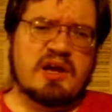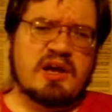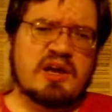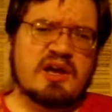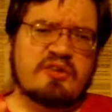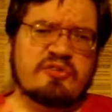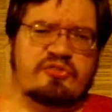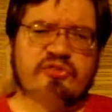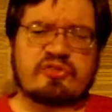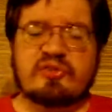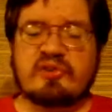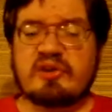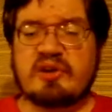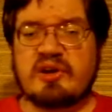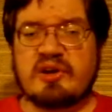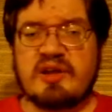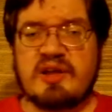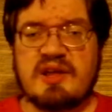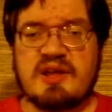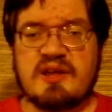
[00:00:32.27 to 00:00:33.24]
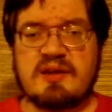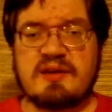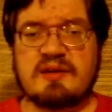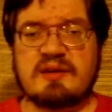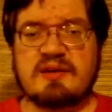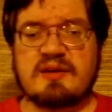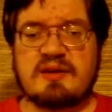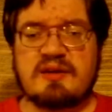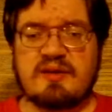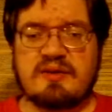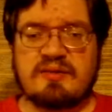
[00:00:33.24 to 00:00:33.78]
Salinity
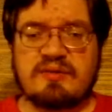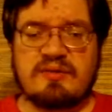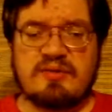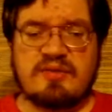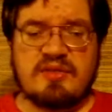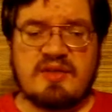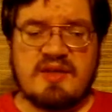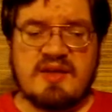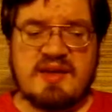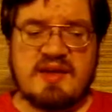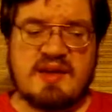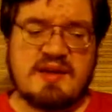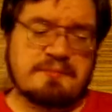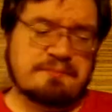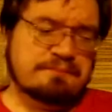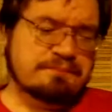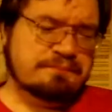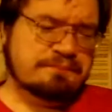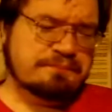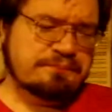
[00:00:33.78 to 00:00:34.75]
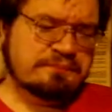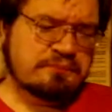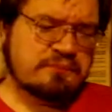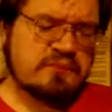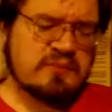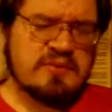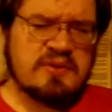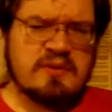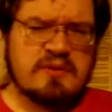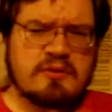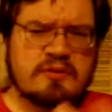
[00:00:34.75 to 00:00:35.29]
in the
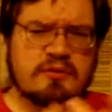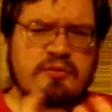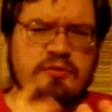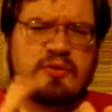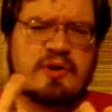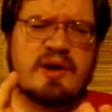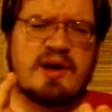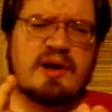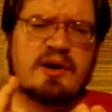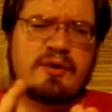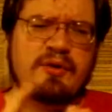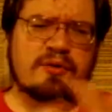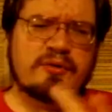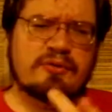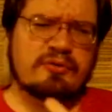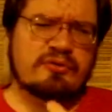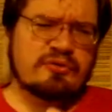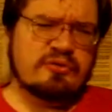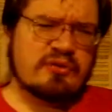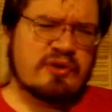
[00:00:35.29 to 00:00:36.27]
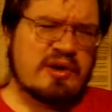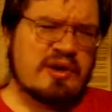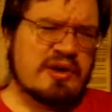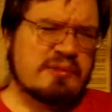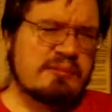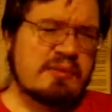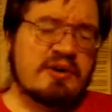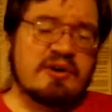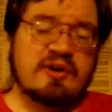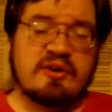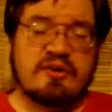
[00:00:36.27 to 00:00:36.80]
ground,
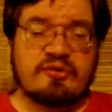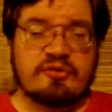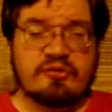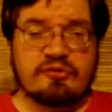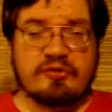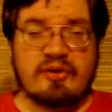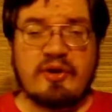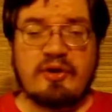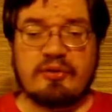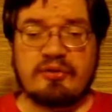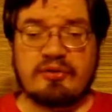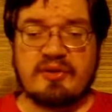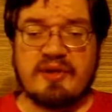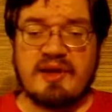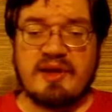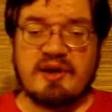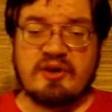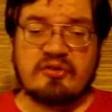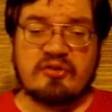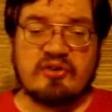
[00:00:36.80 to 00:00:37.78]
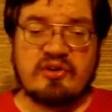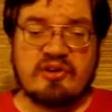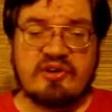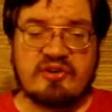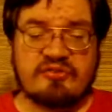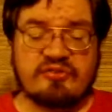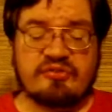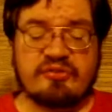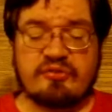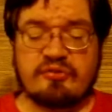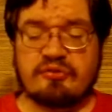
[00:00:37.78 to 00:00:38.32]
America's healthcare
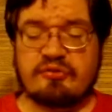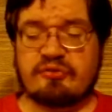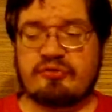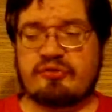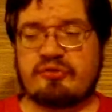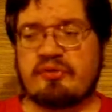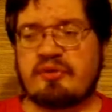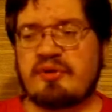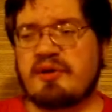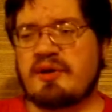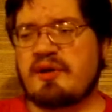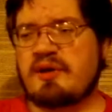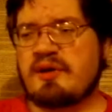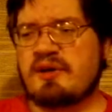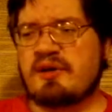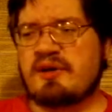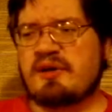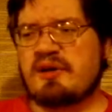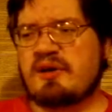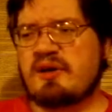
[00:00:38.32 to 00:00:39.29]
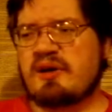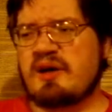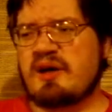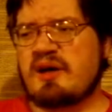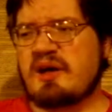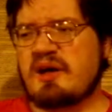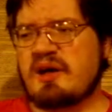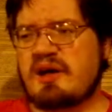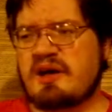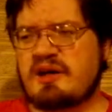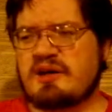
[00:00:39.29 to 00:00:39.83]
crisis,
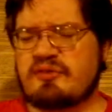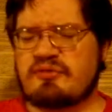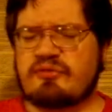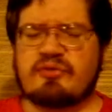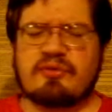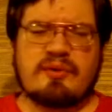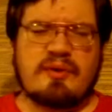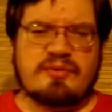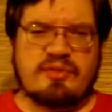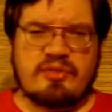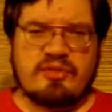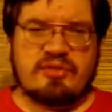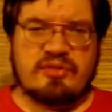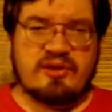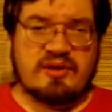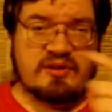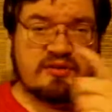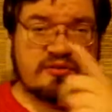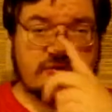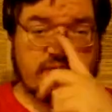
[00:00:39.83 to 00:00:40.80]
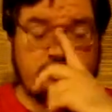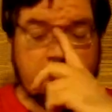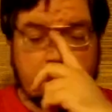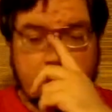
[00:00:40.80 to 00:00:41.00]
and a few other things.